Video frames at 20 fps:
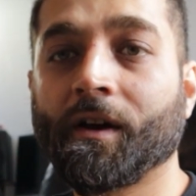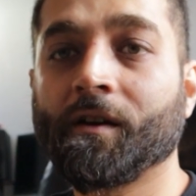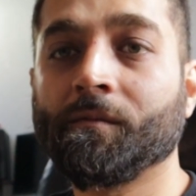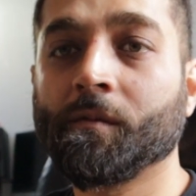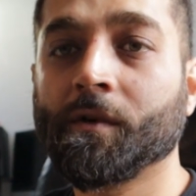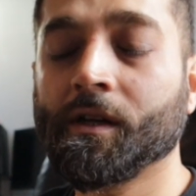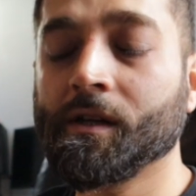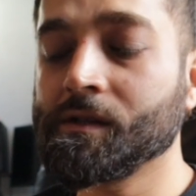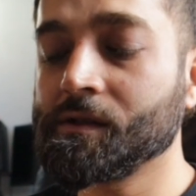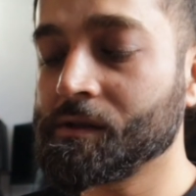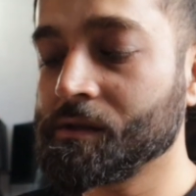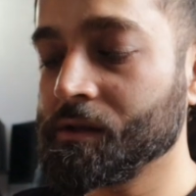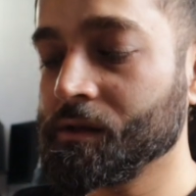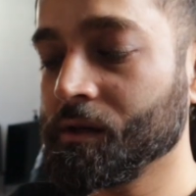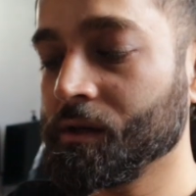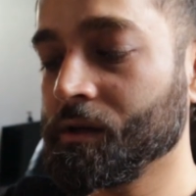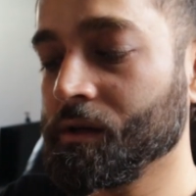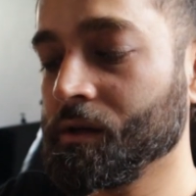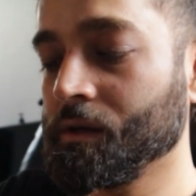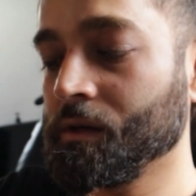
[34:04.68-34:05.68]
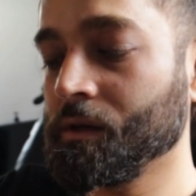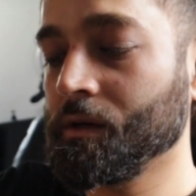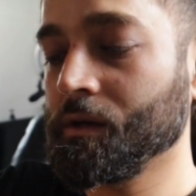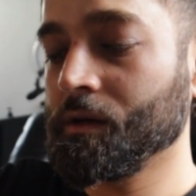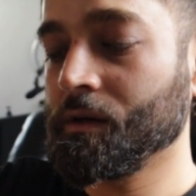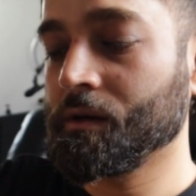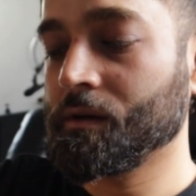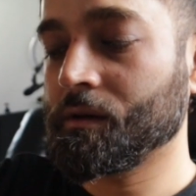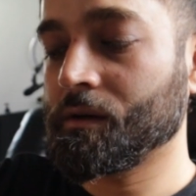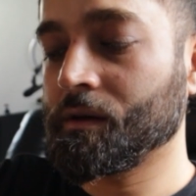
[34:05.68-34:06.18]
minutes,
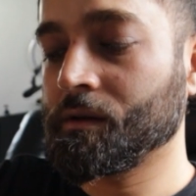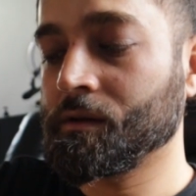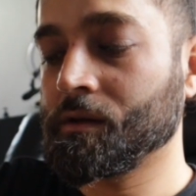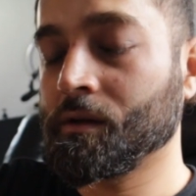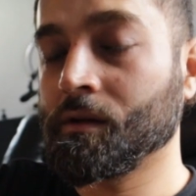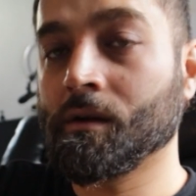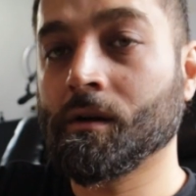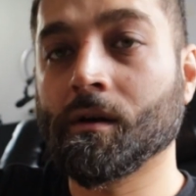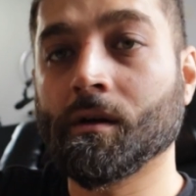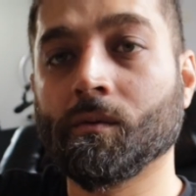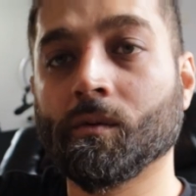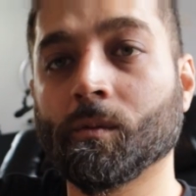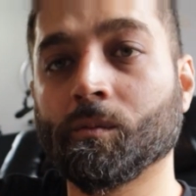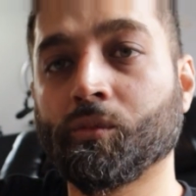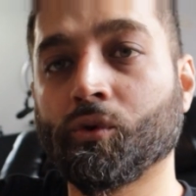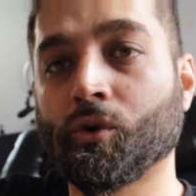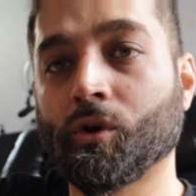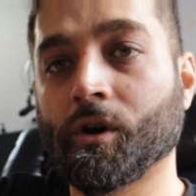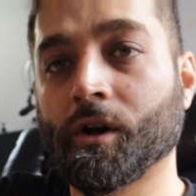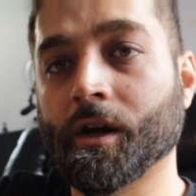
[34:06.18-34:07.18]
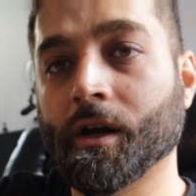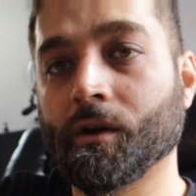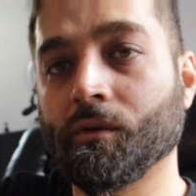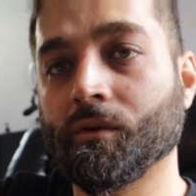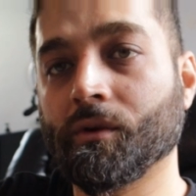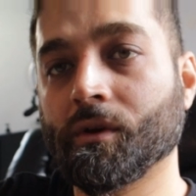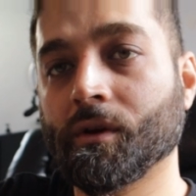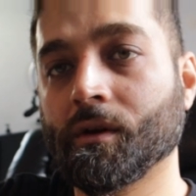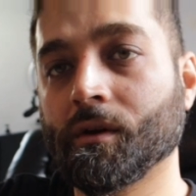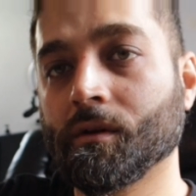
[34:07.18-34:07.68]
and then we'll pour it
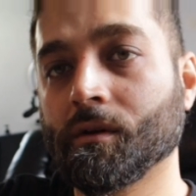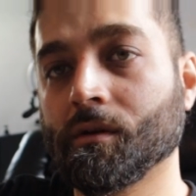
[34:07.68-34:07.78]
out,